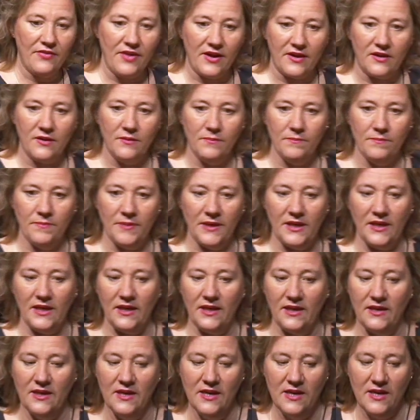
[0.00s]
that can
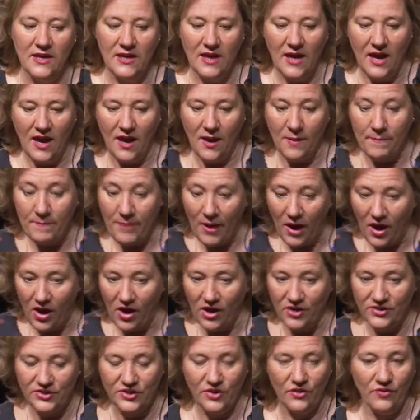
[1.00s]
be
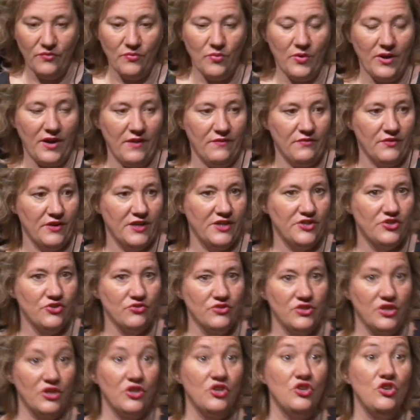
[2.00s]
part of whatever it is
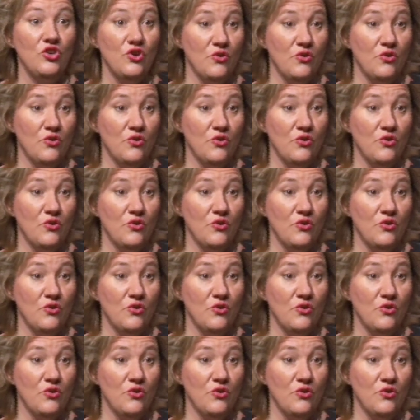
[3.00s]
you're doing.